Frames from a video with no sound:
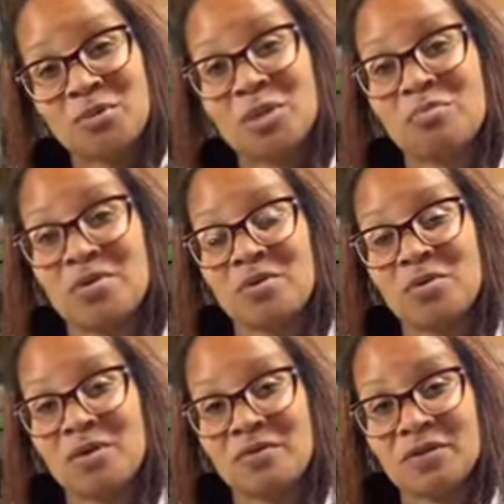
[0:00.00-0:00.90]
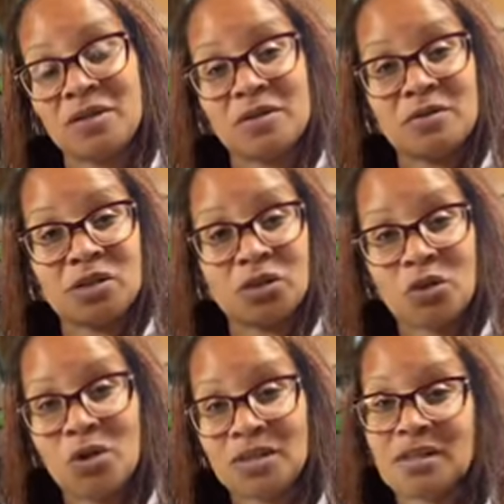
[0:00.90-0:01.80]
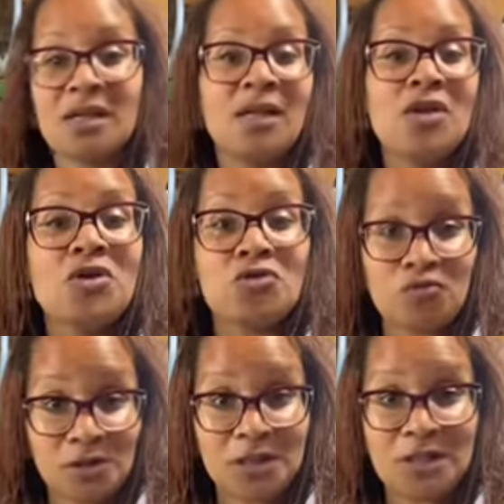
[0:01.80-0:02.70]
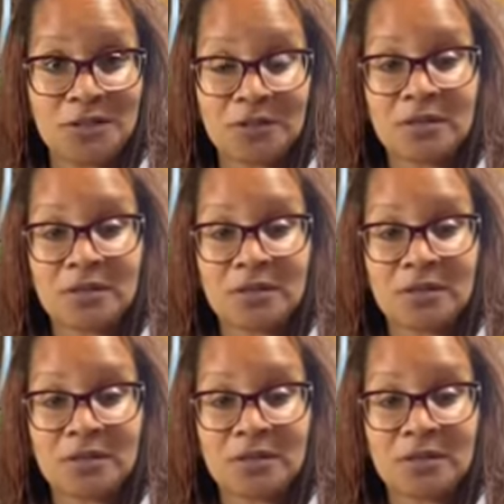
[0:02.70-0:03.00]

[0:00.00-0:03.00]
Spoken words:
the sauce. Really good.